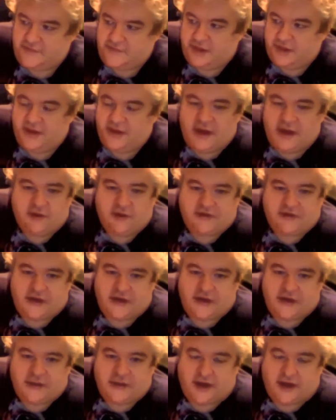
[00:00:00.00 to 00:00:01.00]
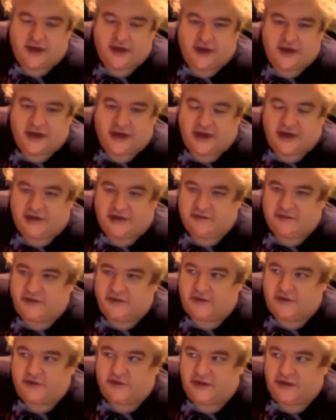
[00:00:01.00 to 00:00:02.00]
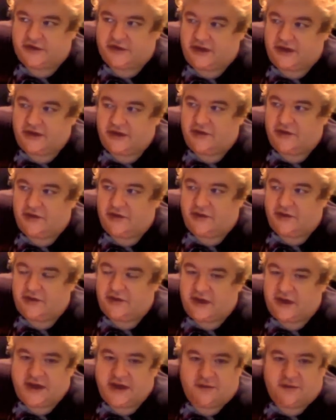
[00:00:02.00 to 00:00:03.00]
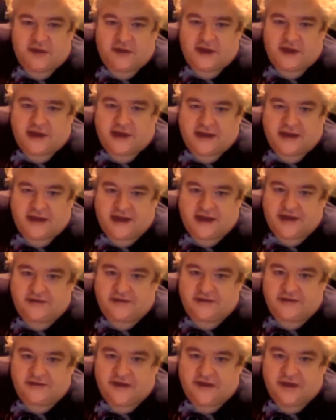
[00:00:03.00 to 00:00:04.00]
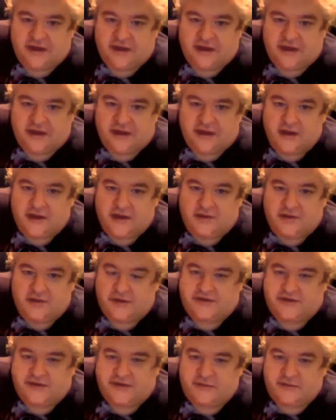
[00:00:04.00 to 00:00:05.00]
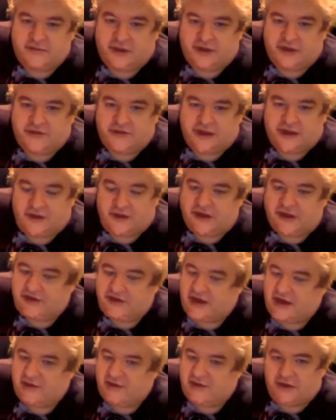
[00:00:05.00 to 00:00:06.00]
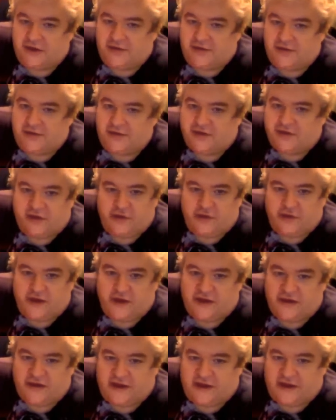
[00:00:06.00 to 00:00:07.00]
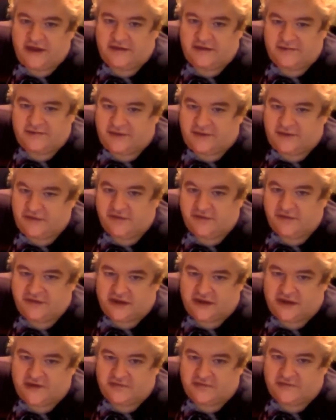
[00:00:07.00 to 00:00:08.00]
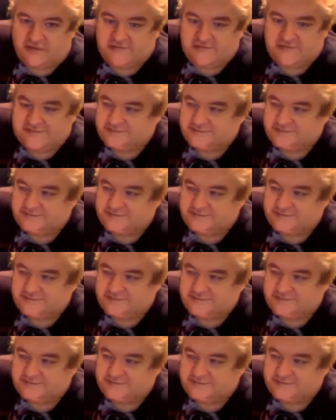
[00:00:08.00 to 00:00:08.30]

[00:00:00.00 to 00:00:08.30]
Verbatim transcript: But that was terrible. I, do, I encourage I don't encourage anyone to get that twisted brunch sandwich. I changed my review two out of ten. It was terrible.